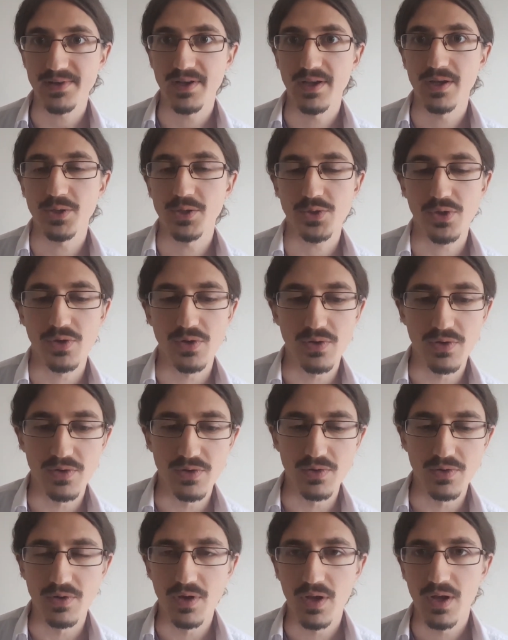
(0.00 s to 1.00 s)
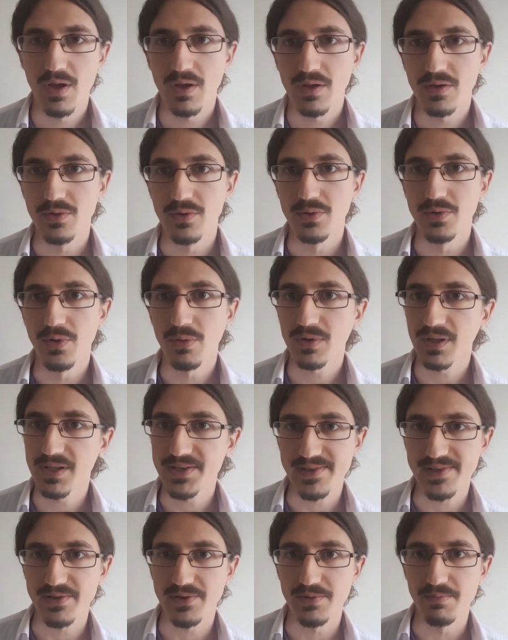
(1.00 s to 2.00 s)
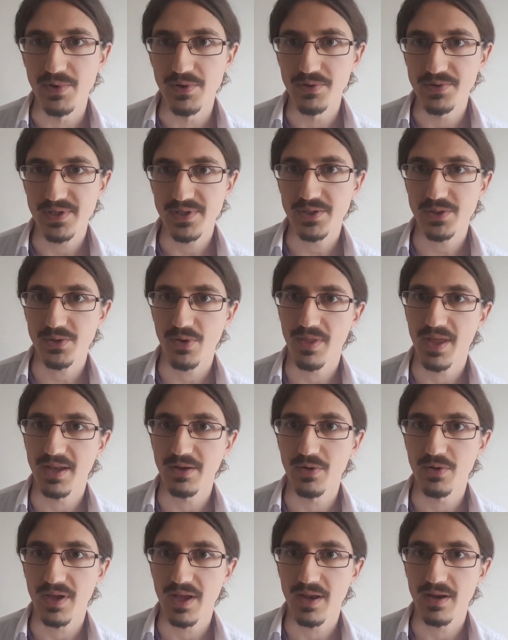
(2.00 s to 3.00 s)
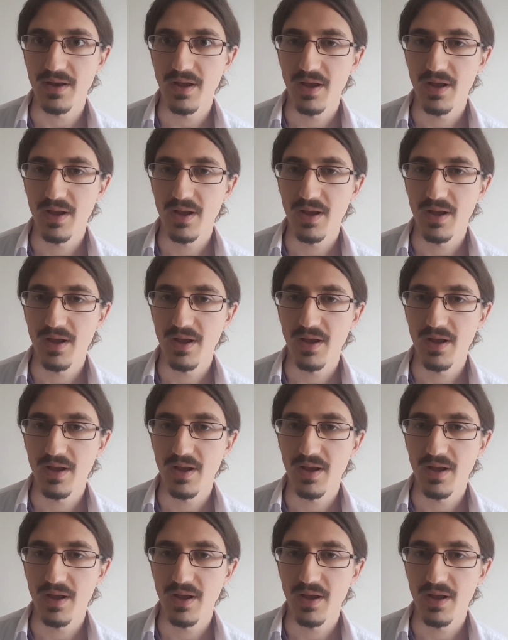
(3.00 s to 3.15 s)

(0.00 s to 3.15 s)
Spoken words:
So you don't listen to music, so that you can,